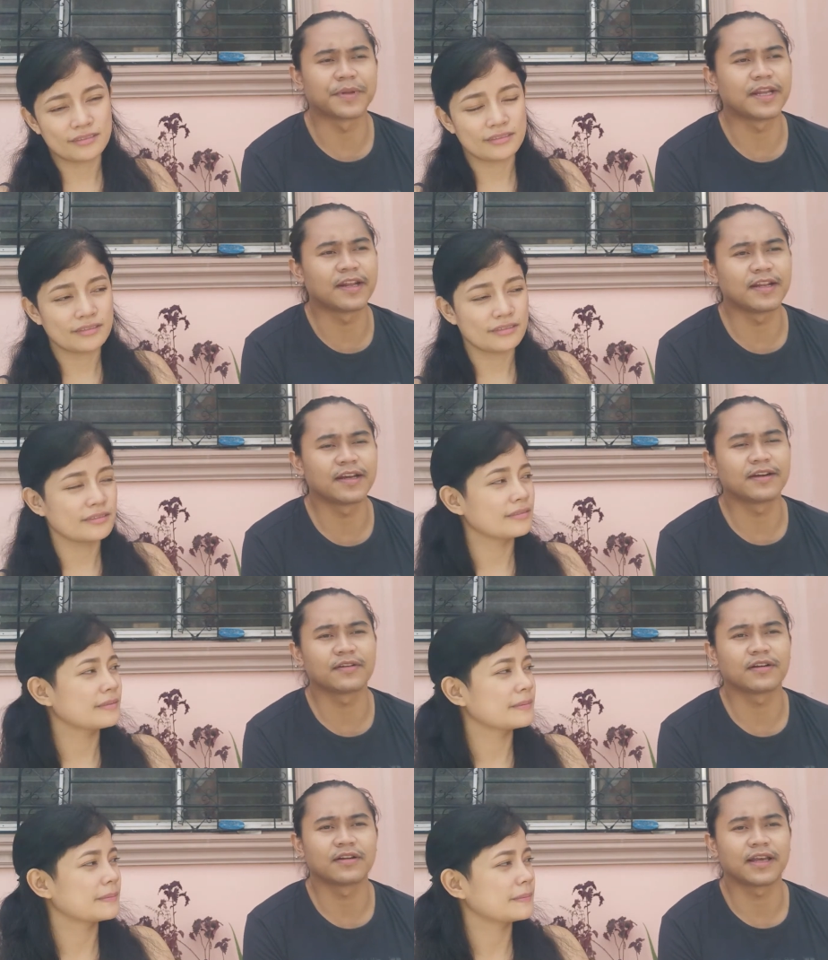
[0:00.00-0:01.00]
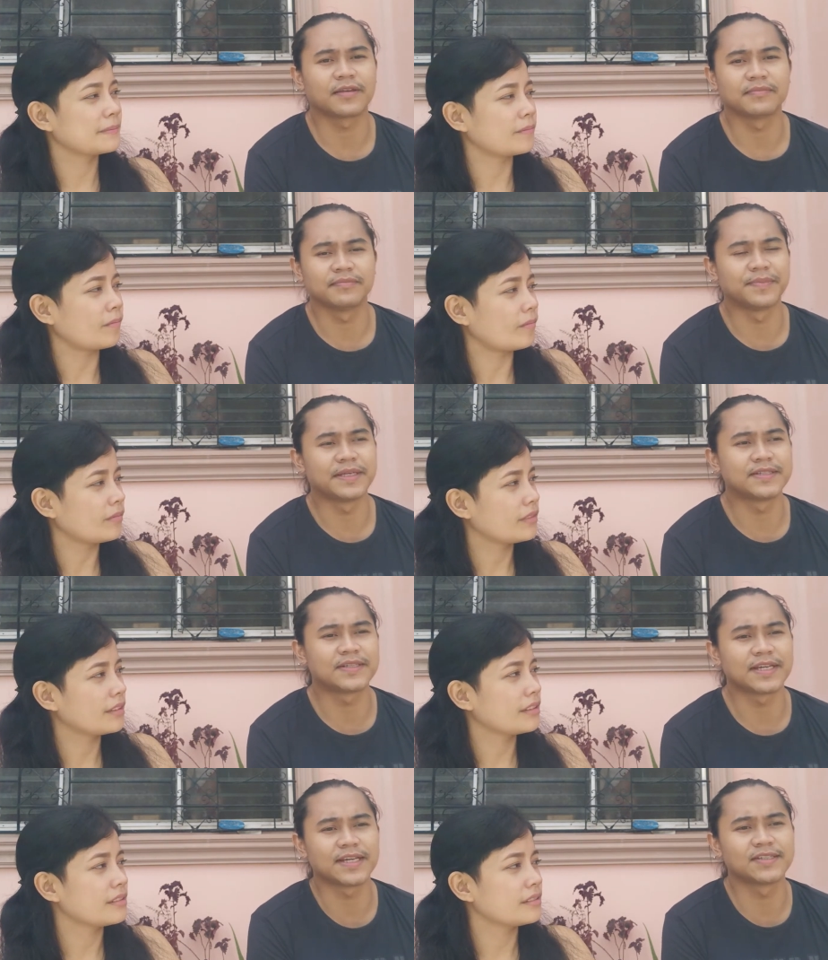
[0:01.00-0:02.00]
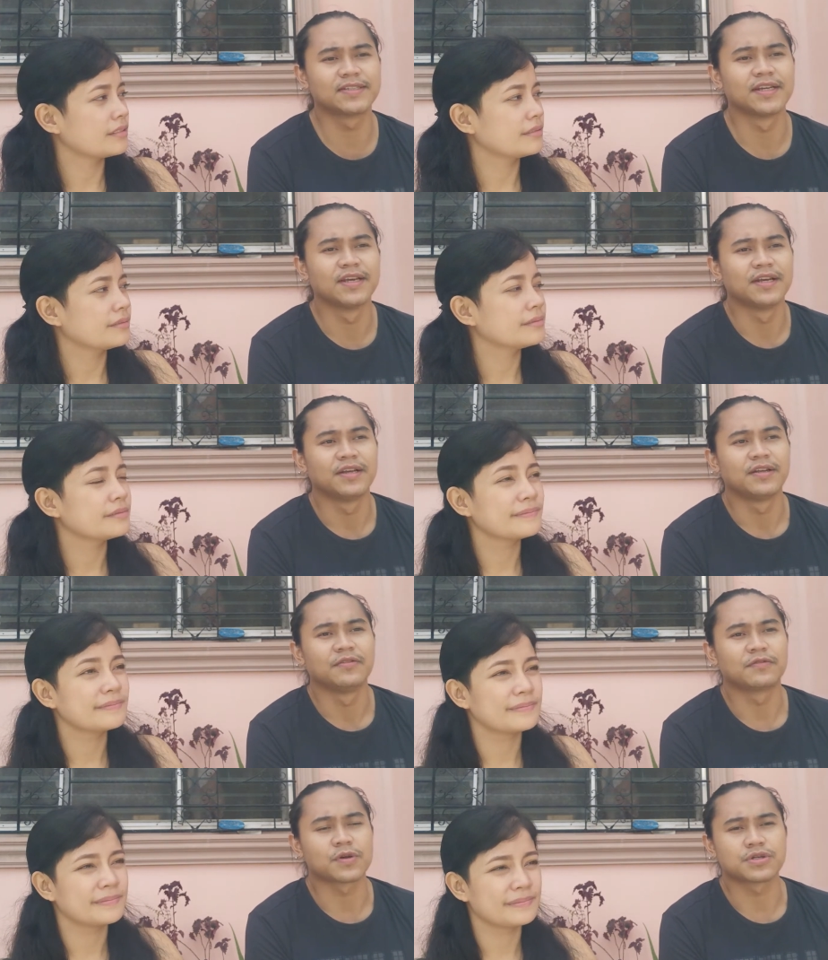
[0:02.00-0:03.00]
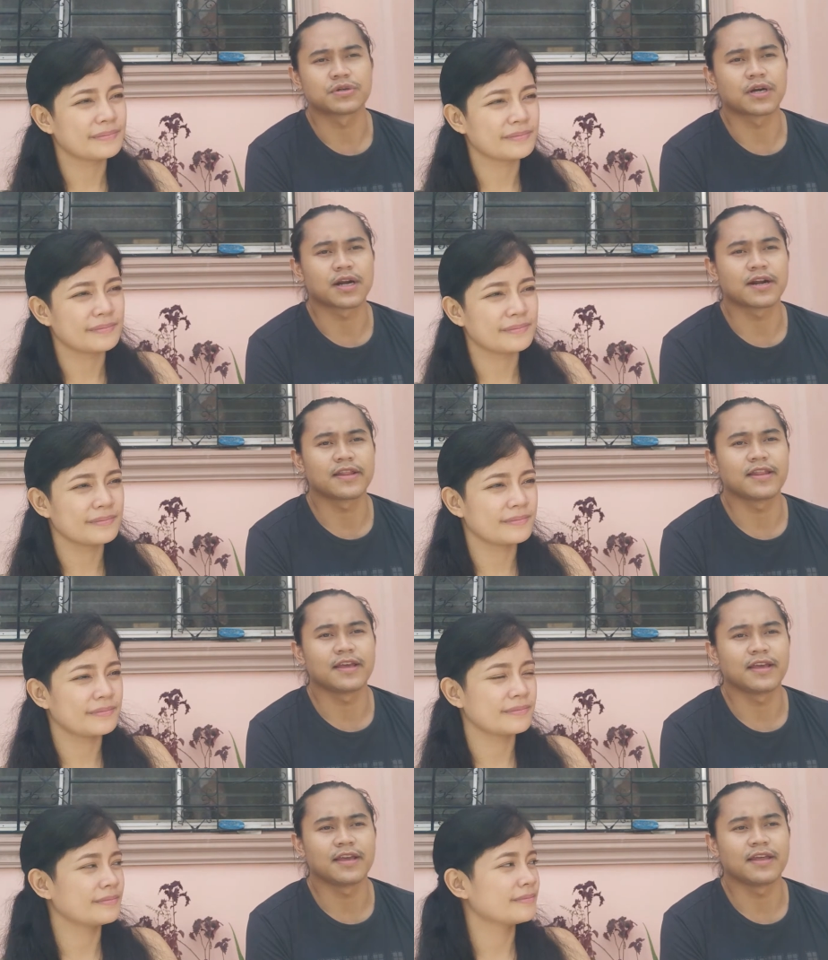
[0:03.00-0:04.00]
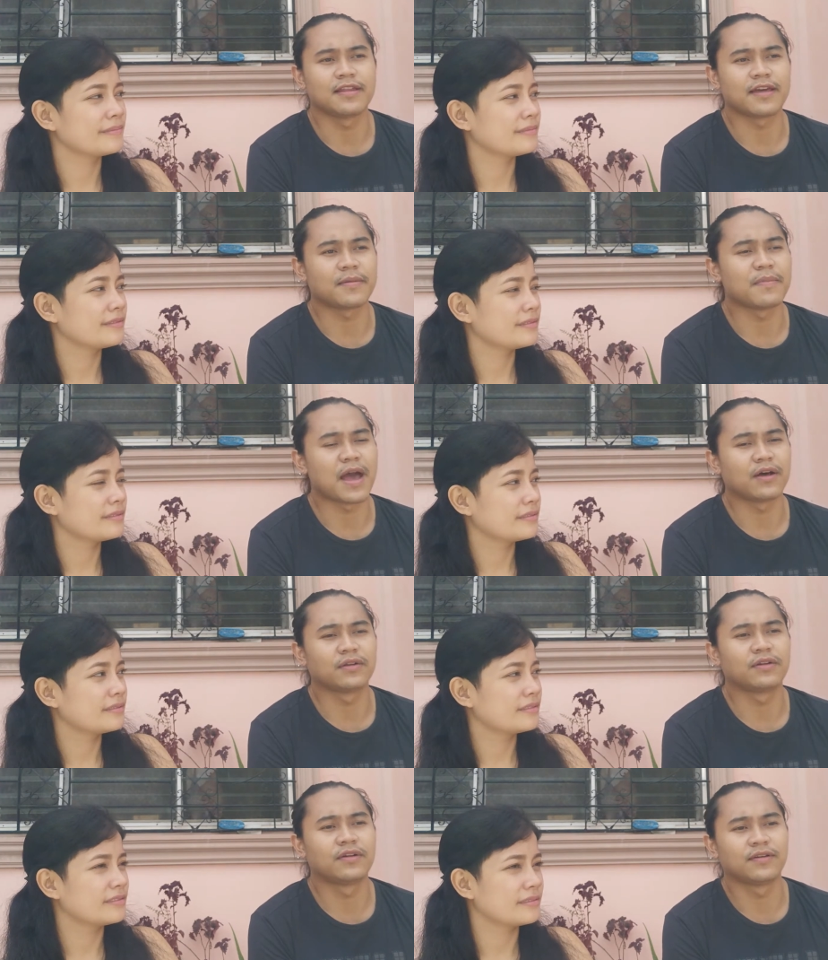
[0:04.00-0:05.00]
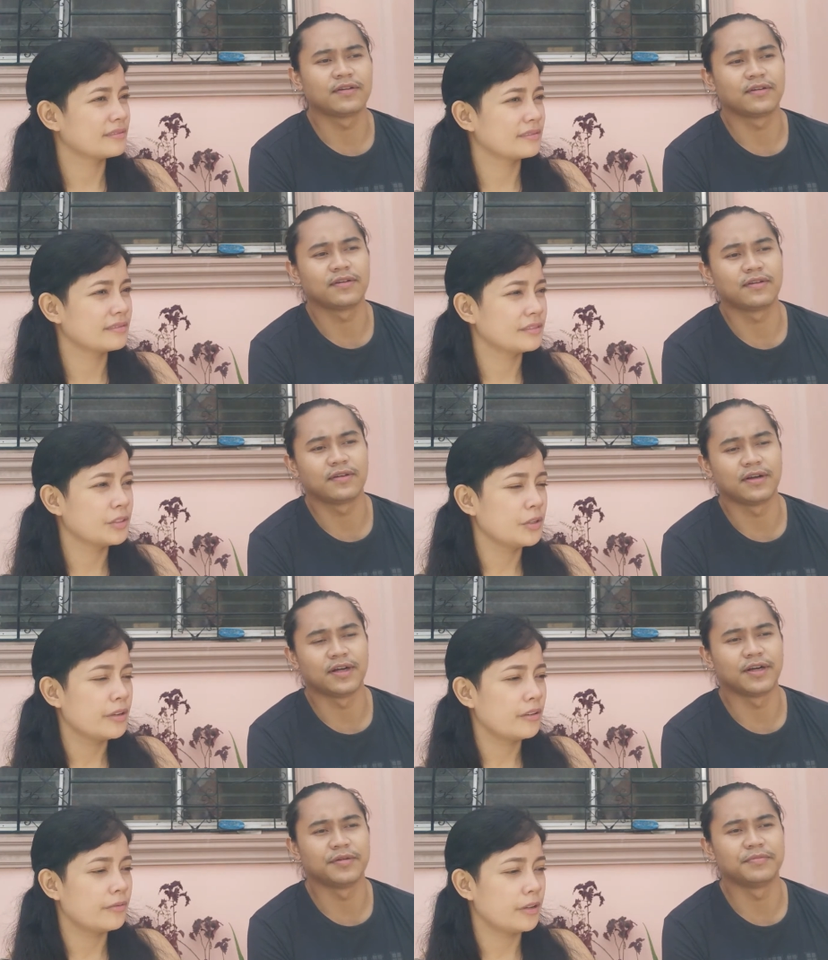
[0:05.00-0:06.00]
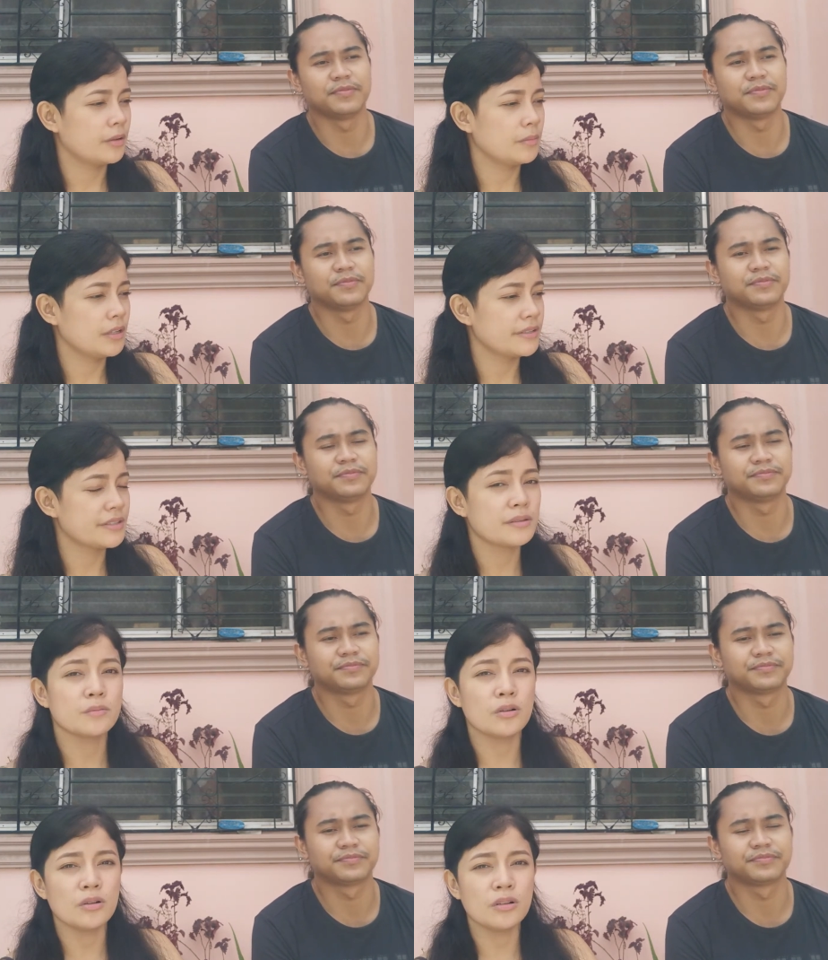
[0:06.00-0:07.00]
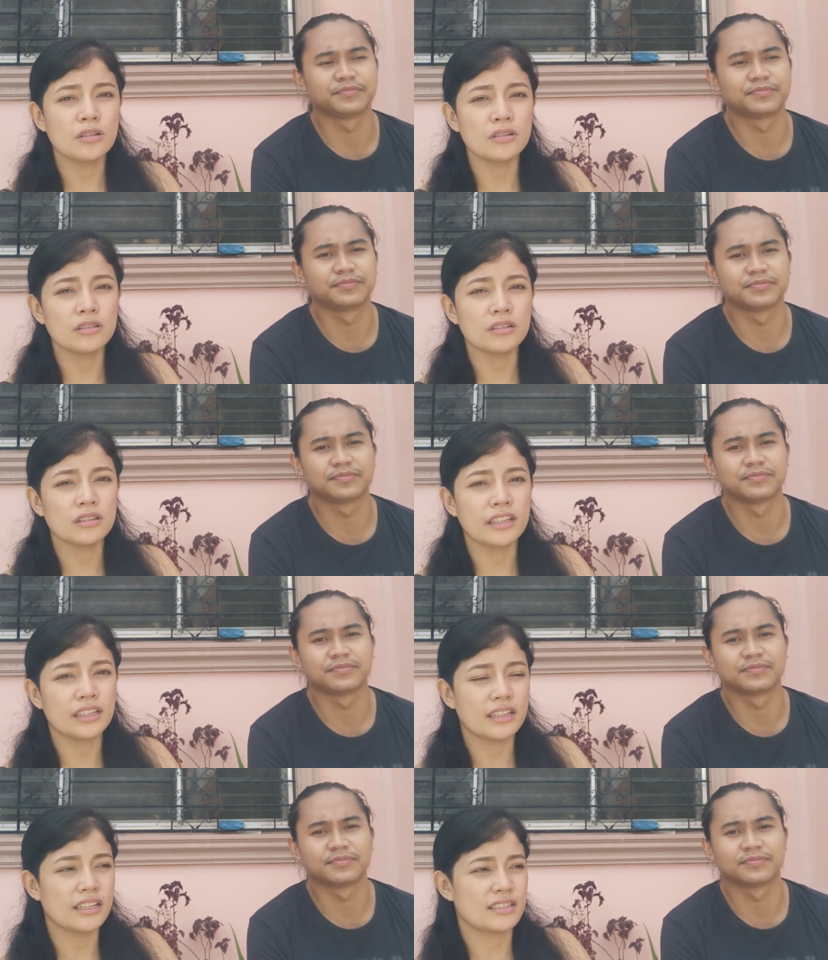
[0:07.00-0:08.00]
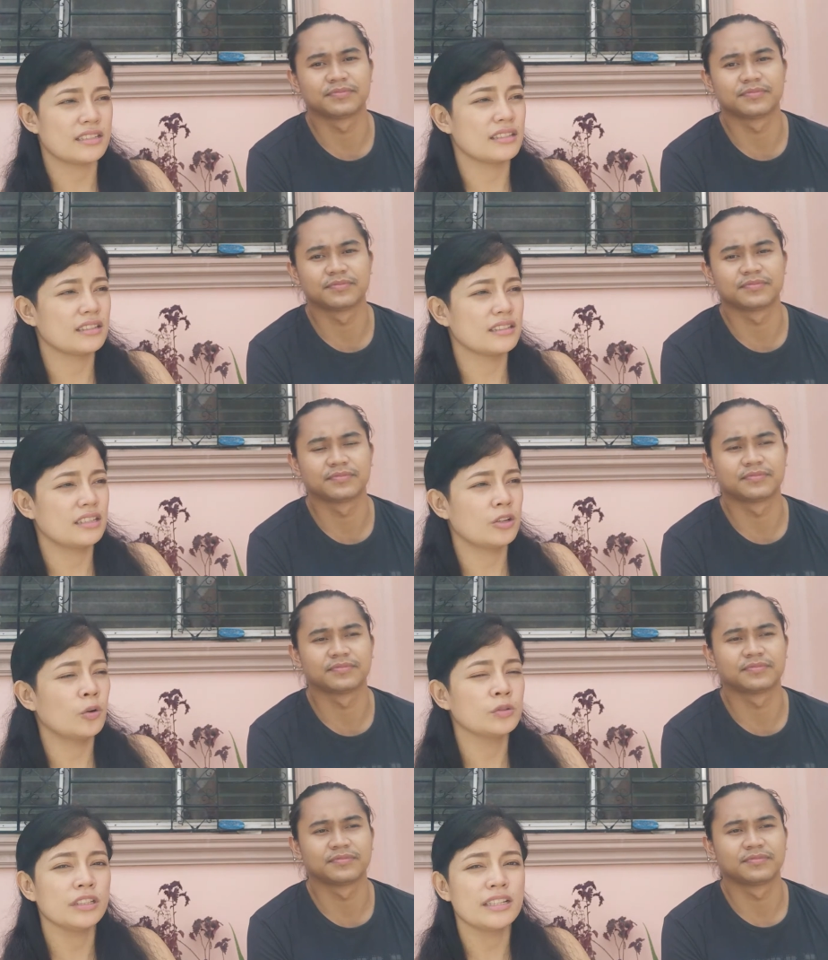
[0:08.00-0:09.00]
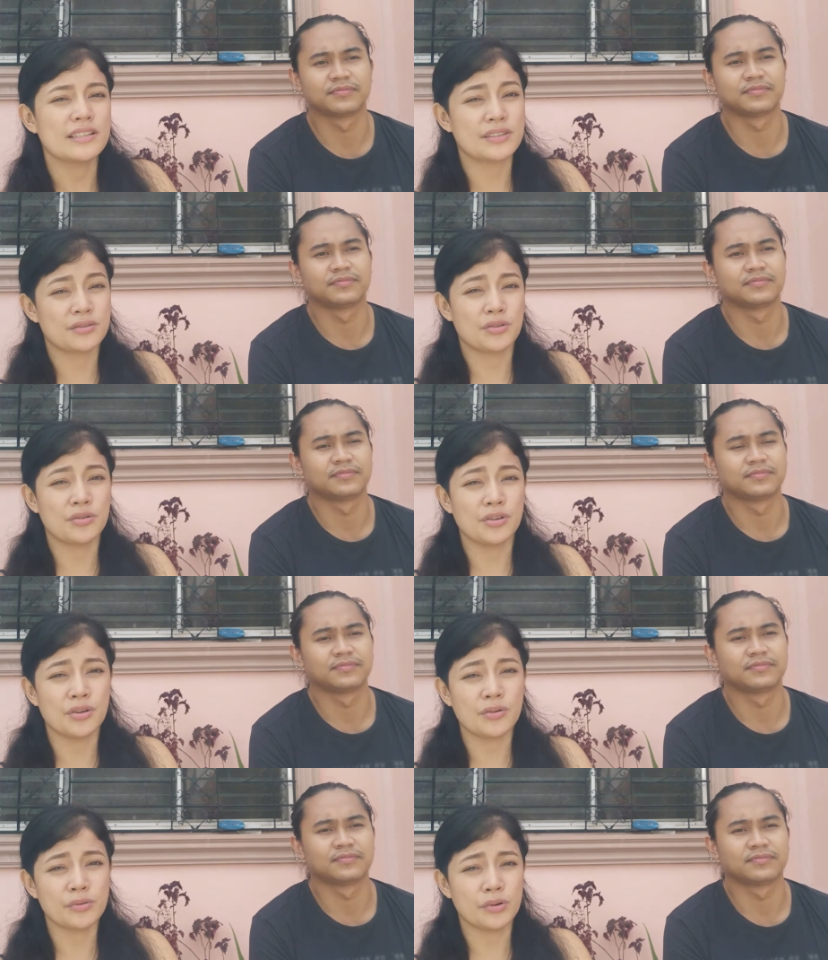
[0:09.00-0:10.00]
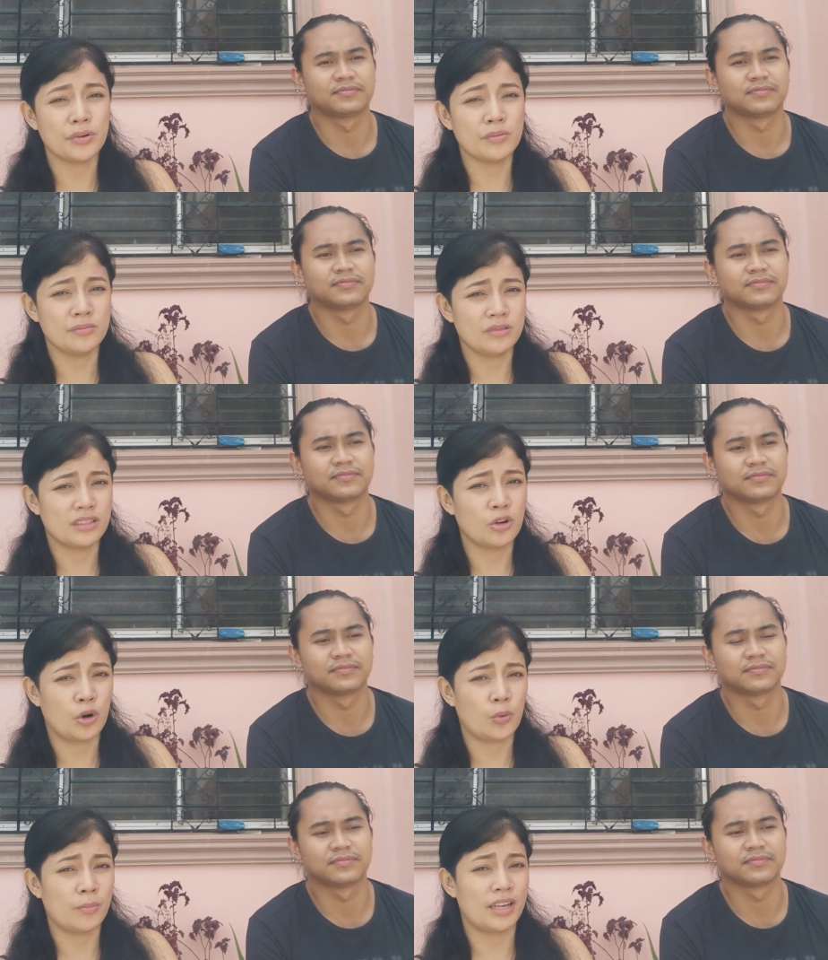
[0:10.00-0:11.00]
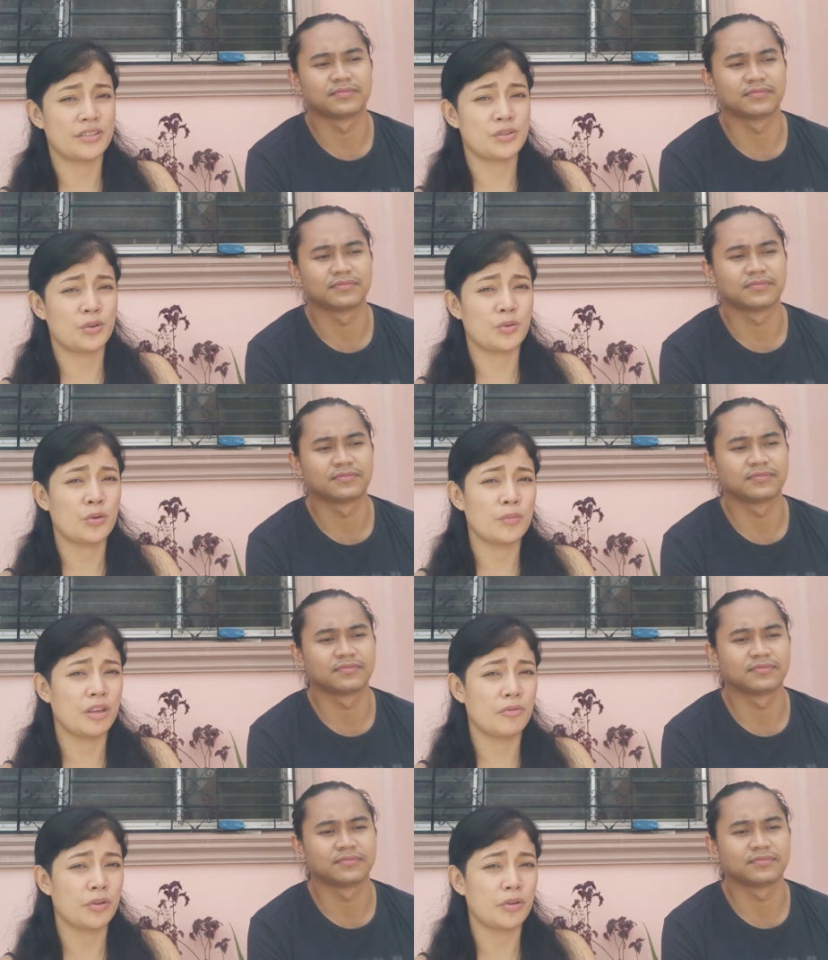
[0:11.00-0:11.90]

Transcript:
Speaker 1: Manila or like big cities, for sure the amount
Speaker 2: from a small, like it's only a studio room or master room if